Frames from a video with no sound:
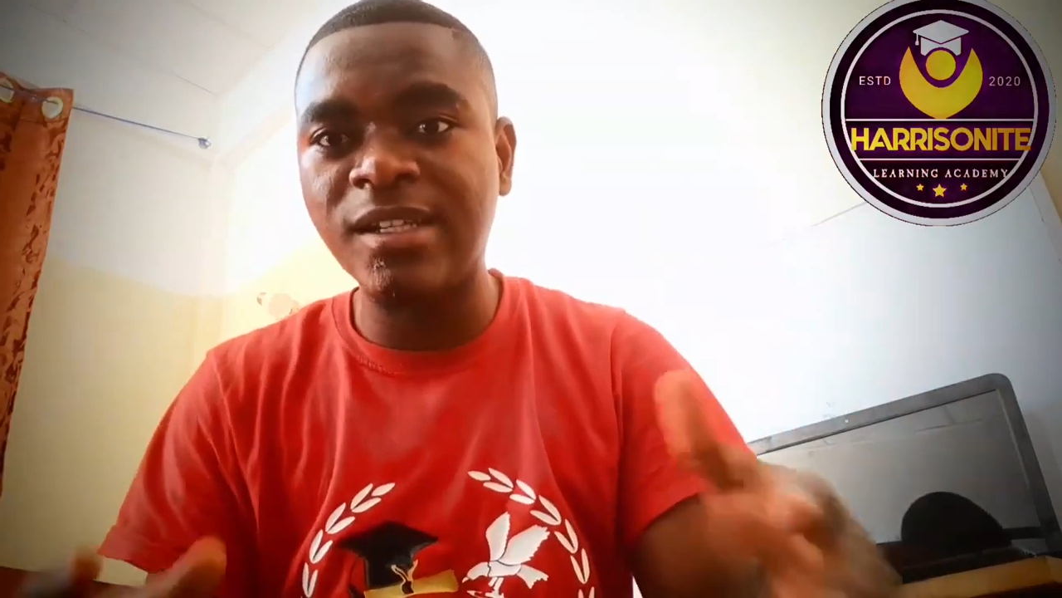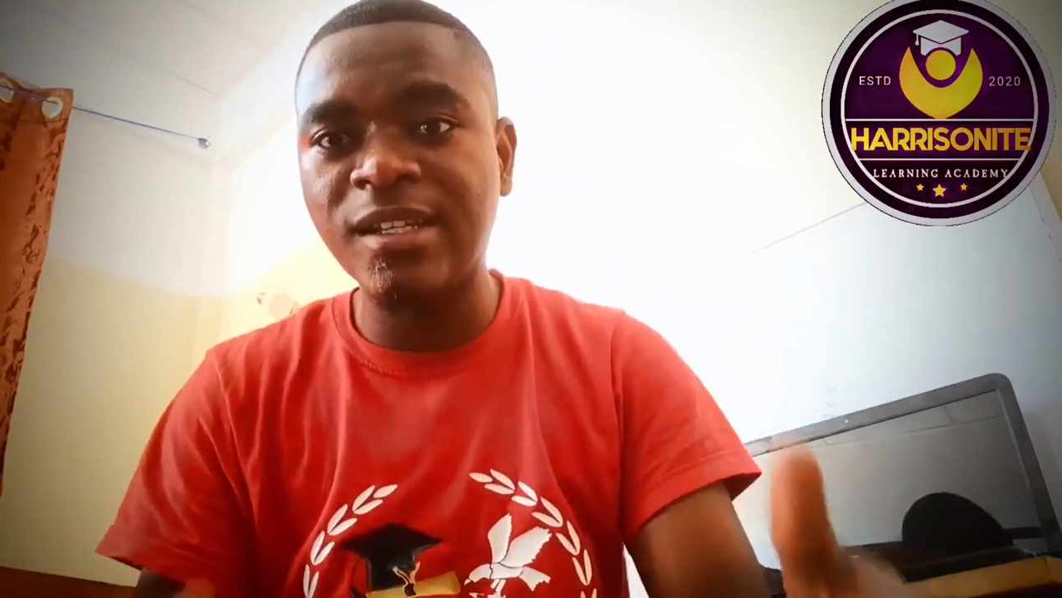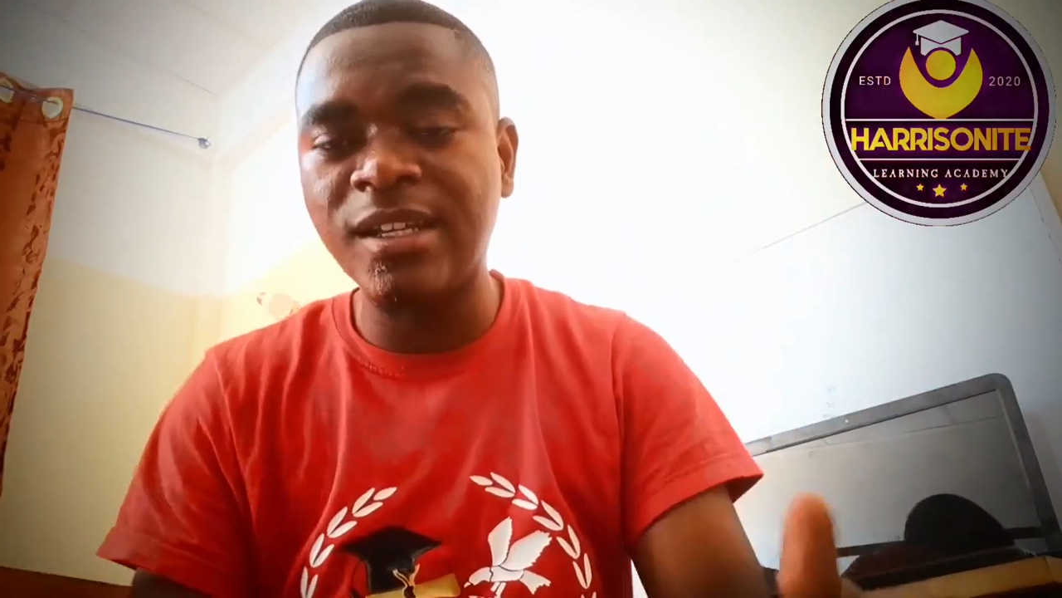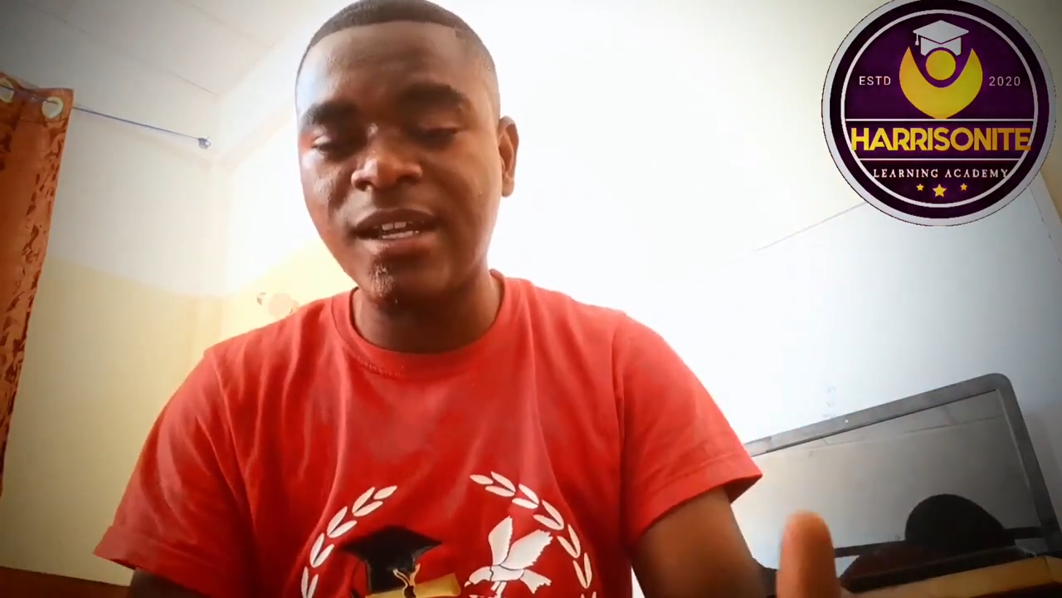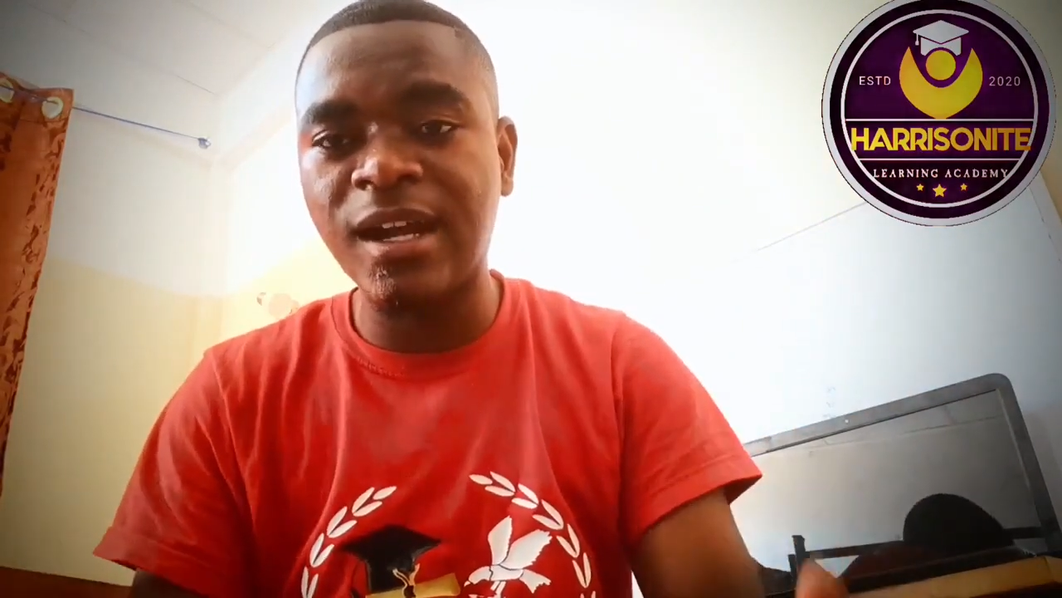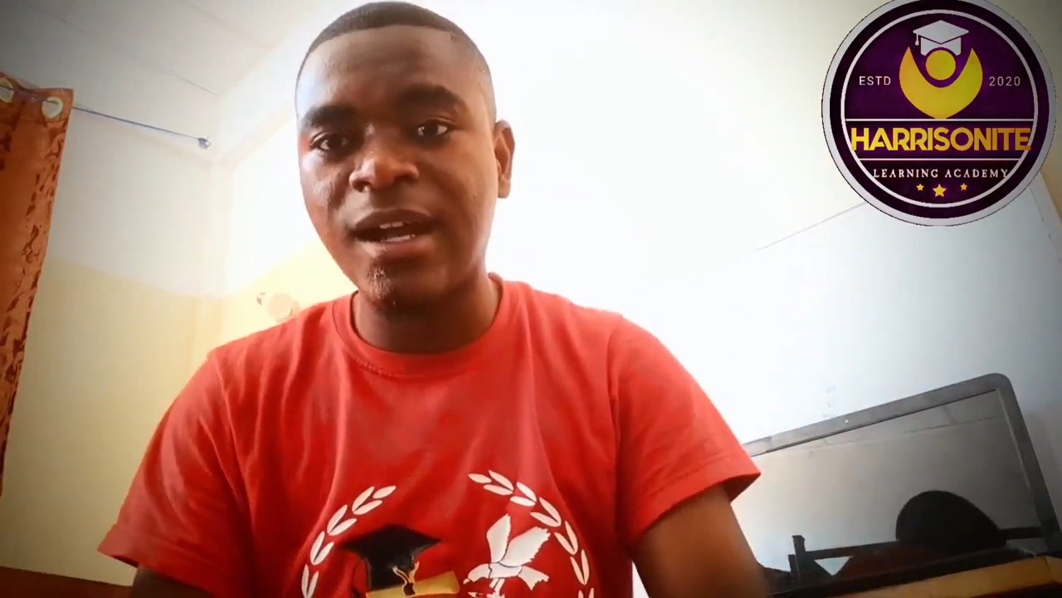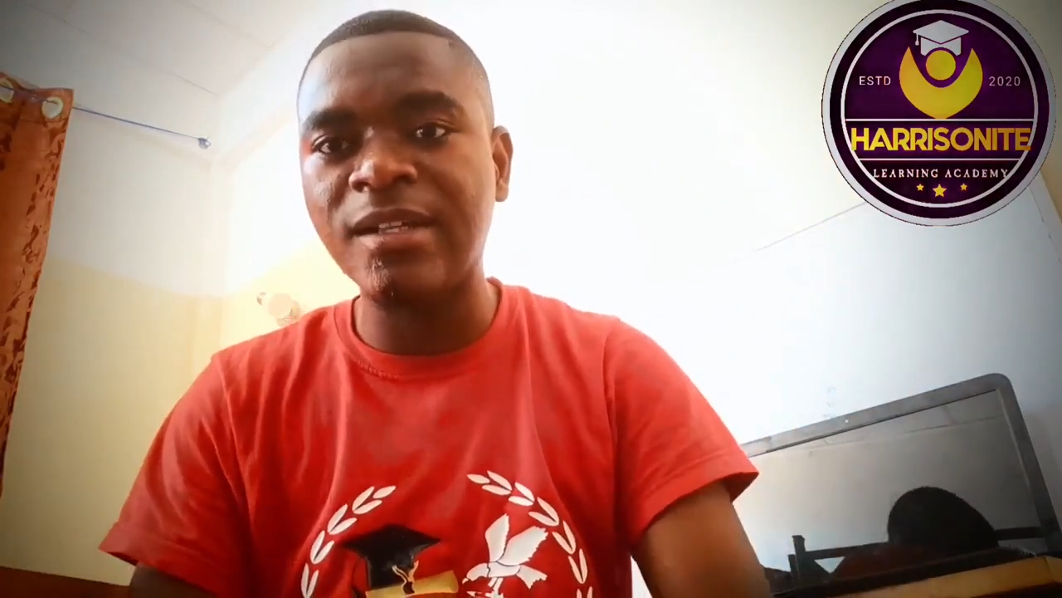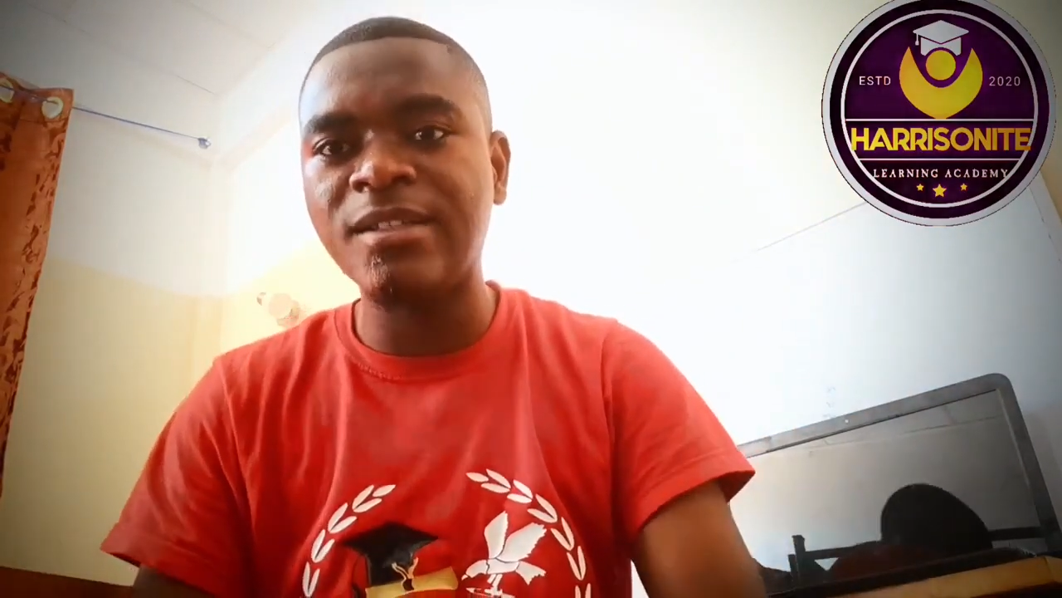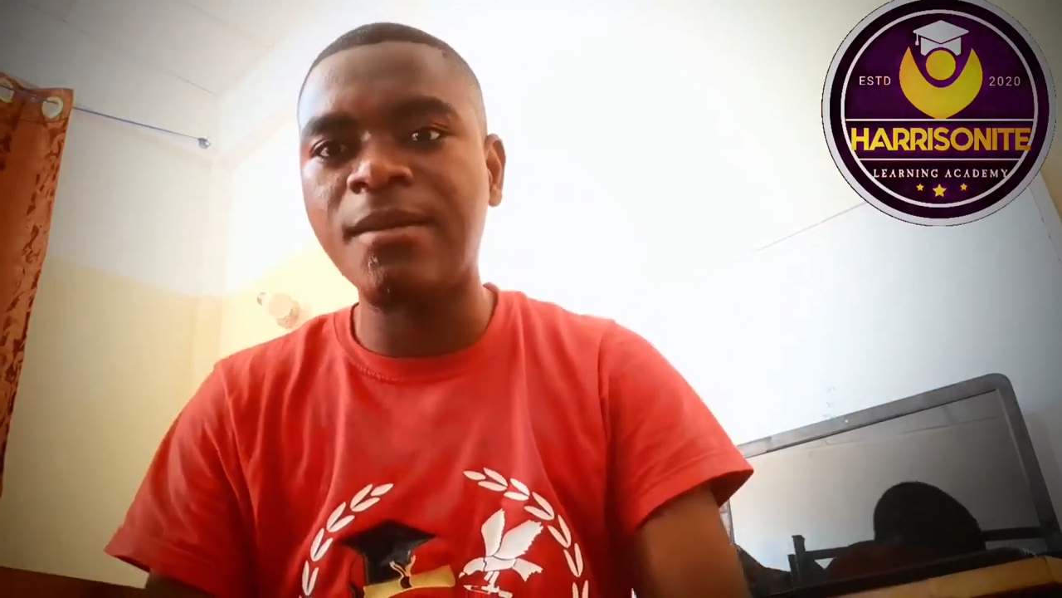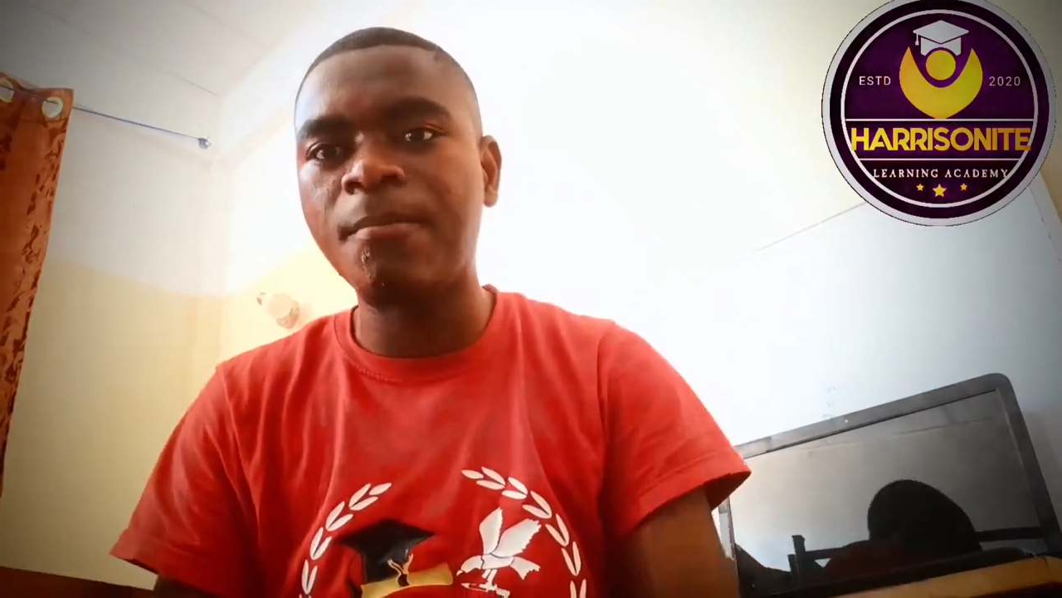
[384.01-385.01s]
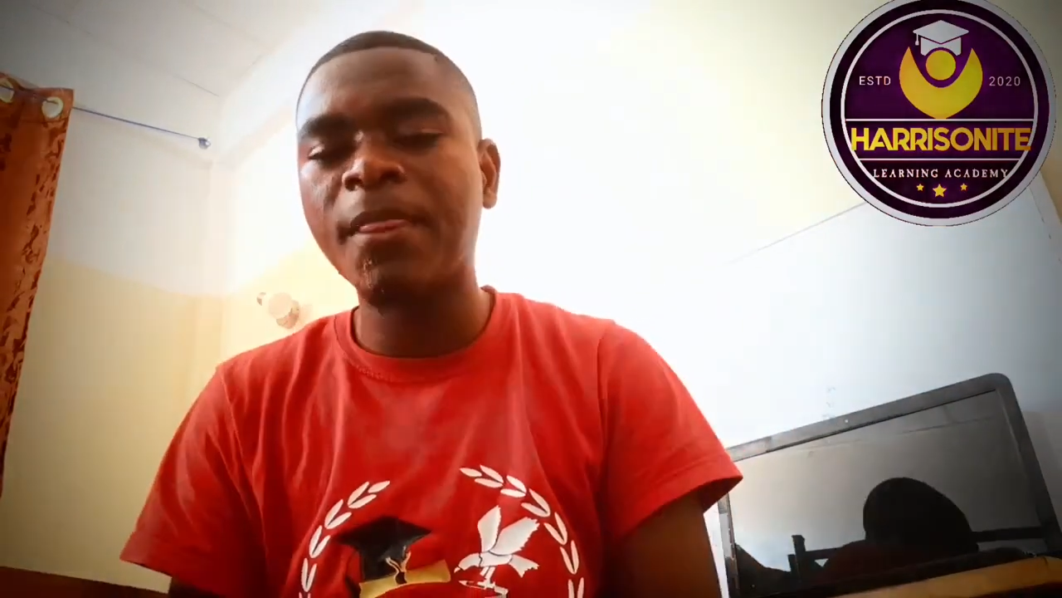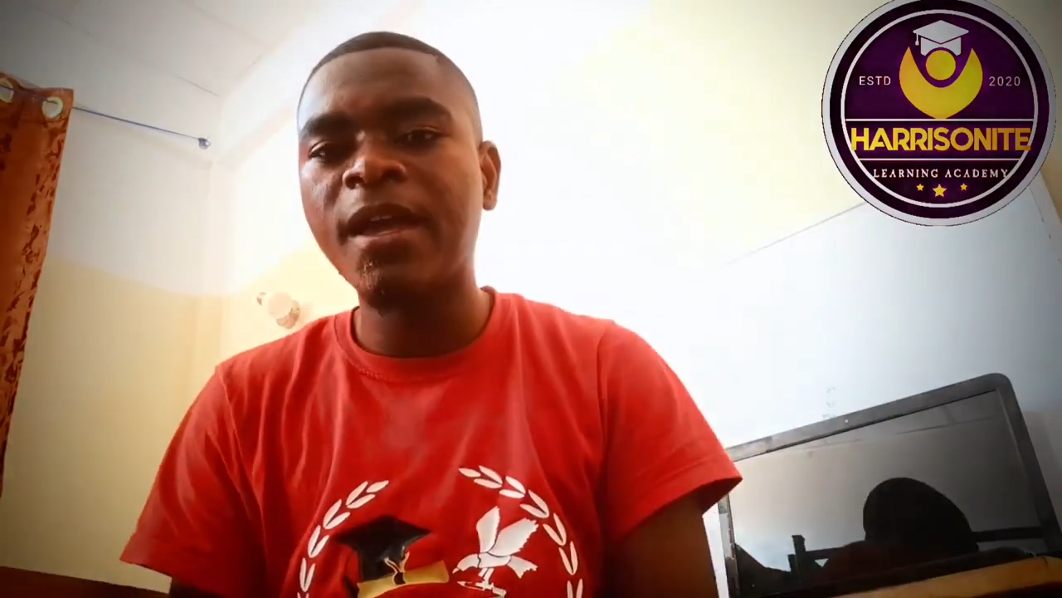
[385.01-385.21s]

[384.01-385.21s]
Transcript: Learning Academy.